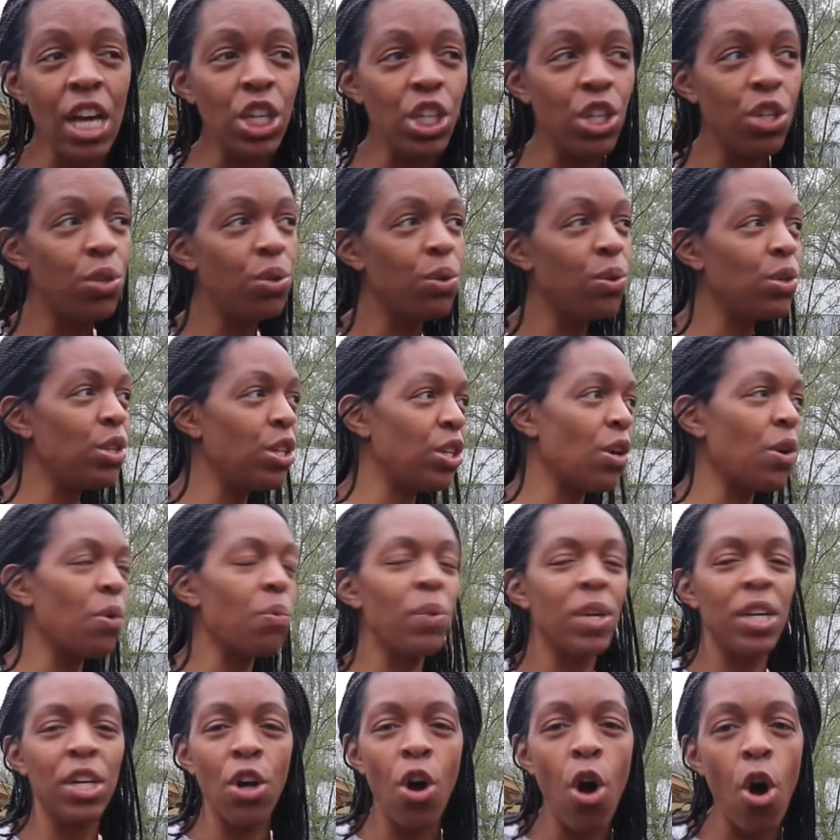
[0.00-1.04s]

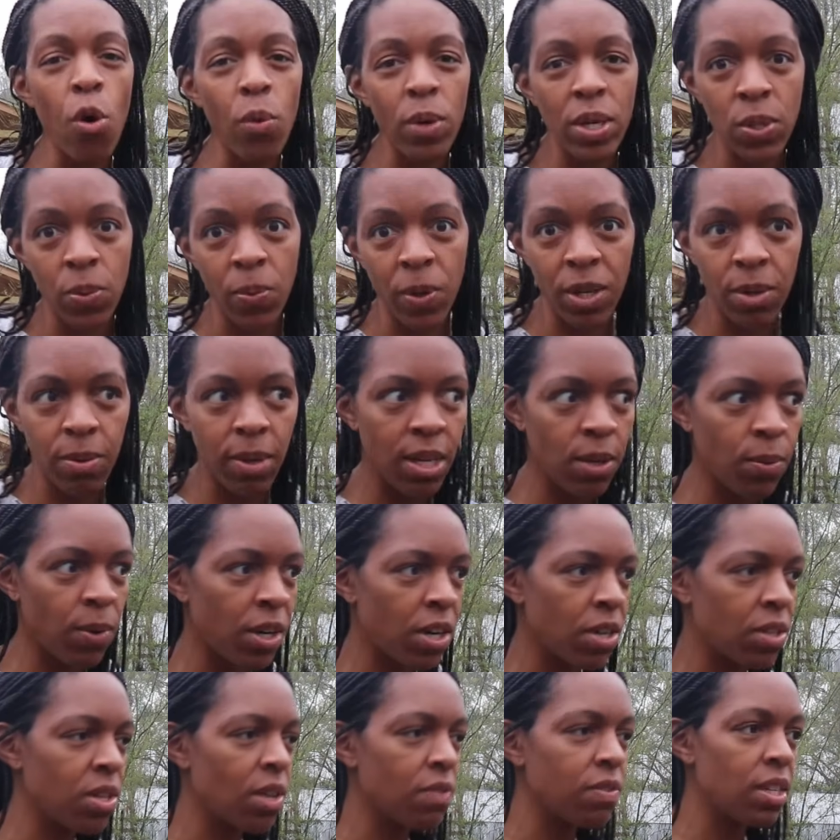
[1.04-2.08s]
We can always work. We can
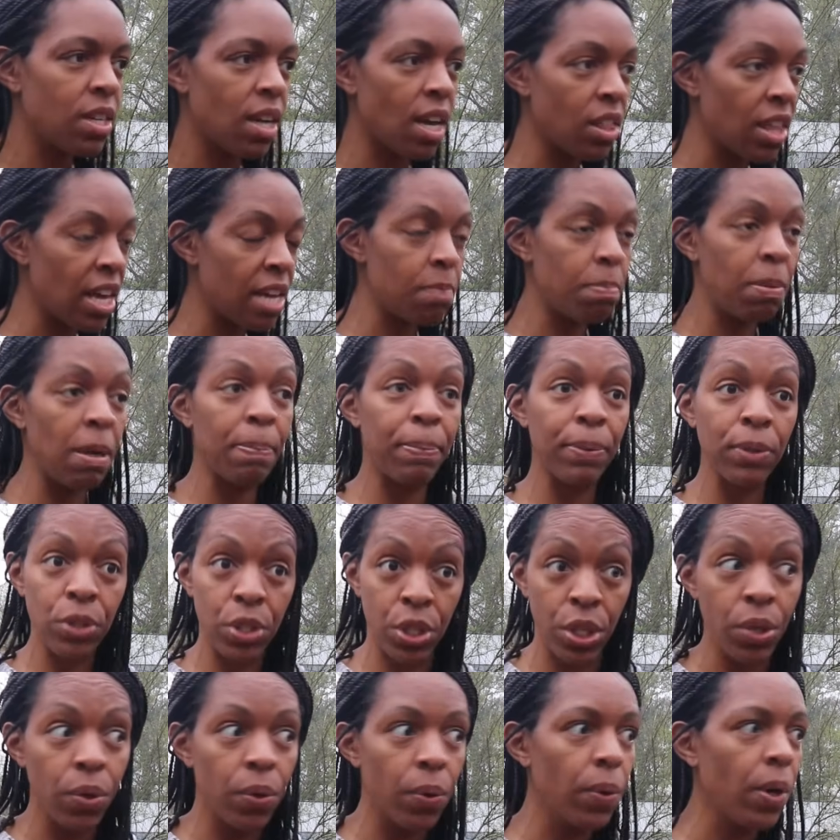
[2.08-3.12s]
work ourselves to death, and people
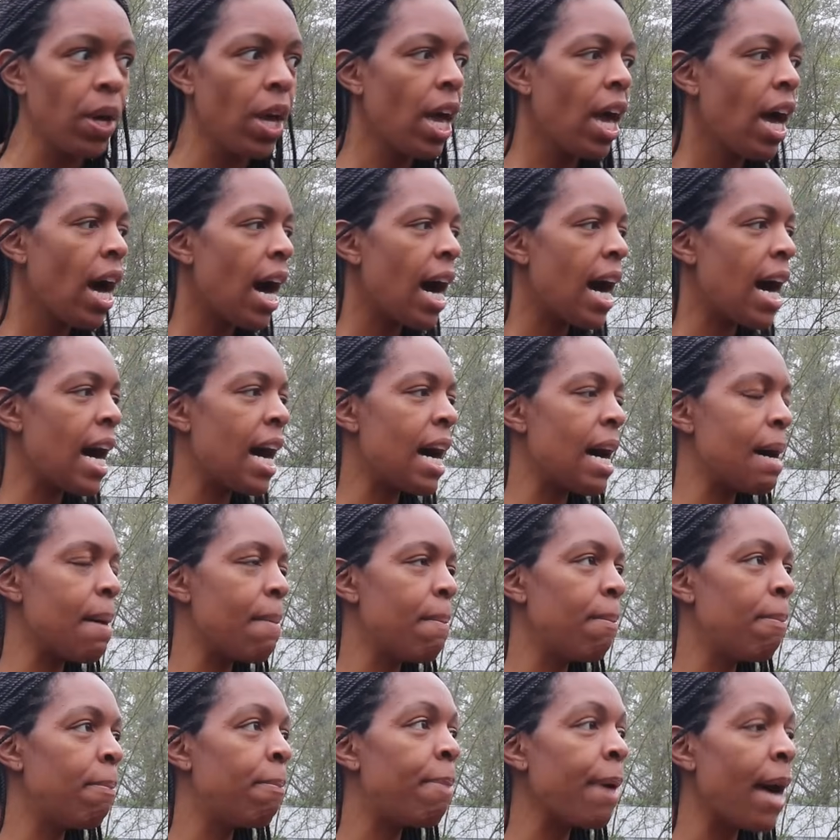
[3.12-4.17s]
do.
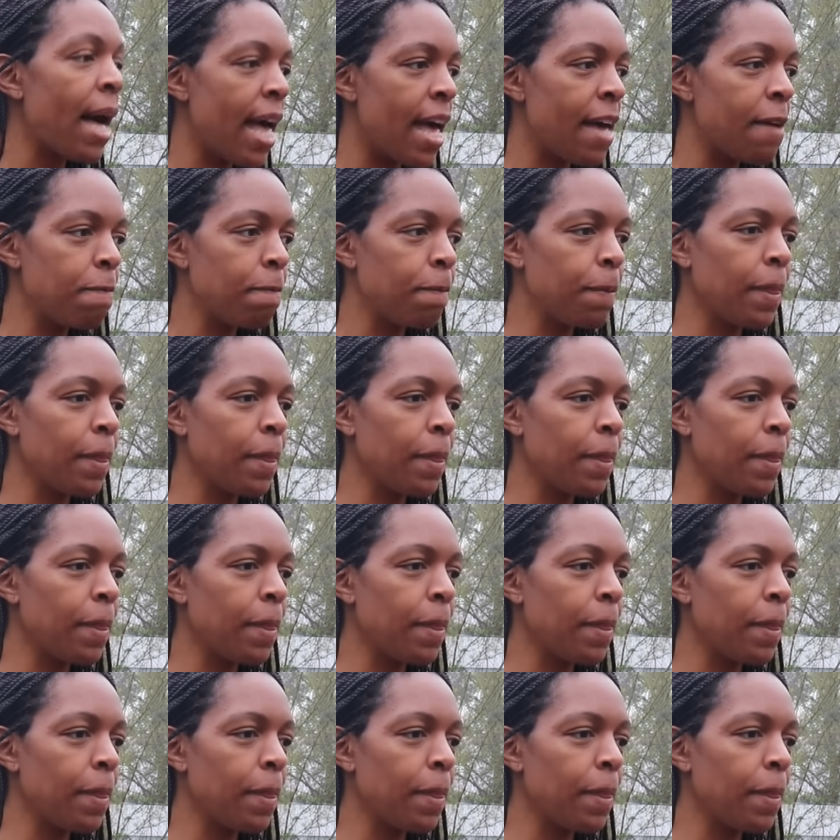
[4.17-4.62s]
But